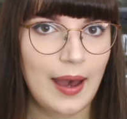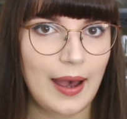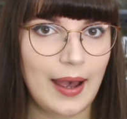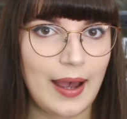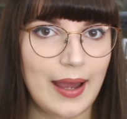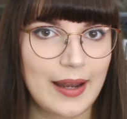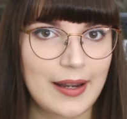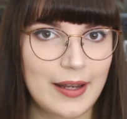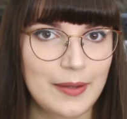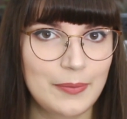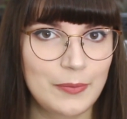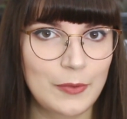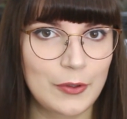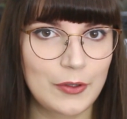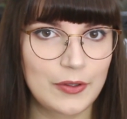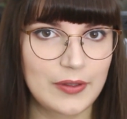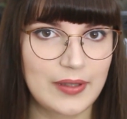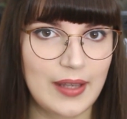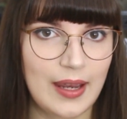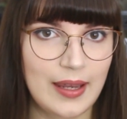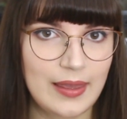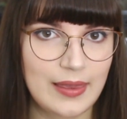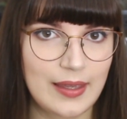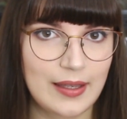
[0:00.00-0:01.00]
and I'm not
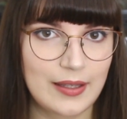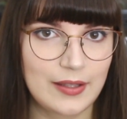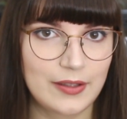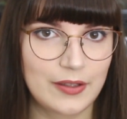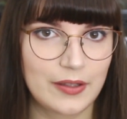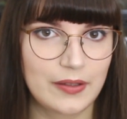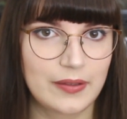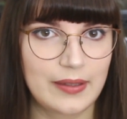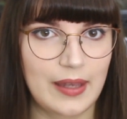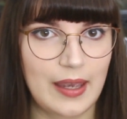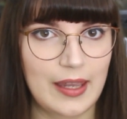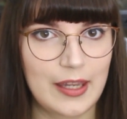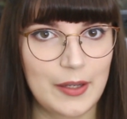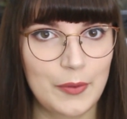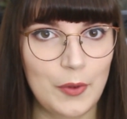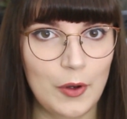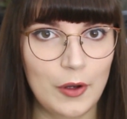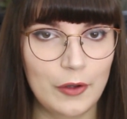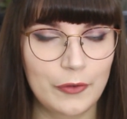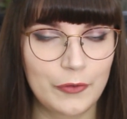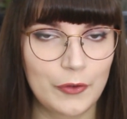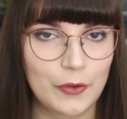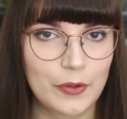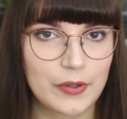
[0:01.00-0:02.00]
saying this to scare you
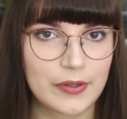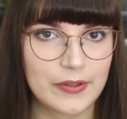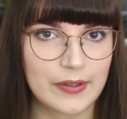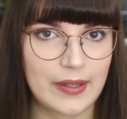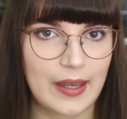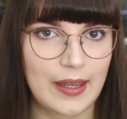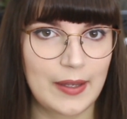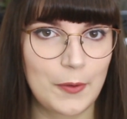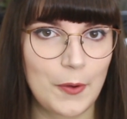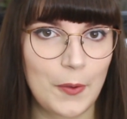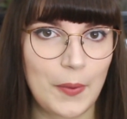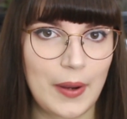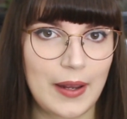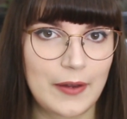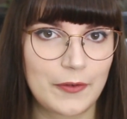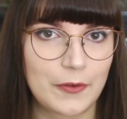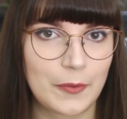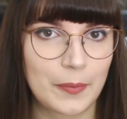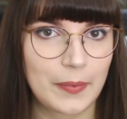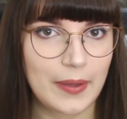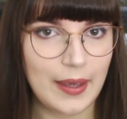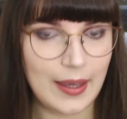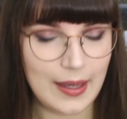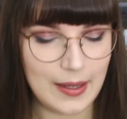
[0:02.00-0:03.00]
off or scare you away
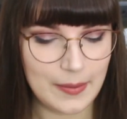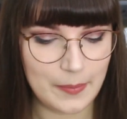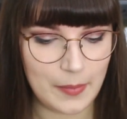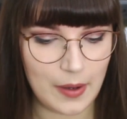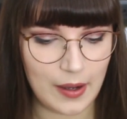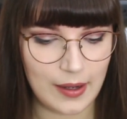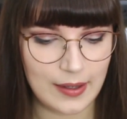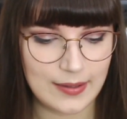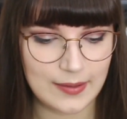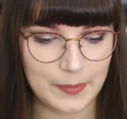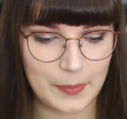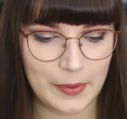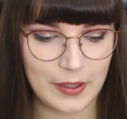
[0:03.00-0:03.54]
from getting mice,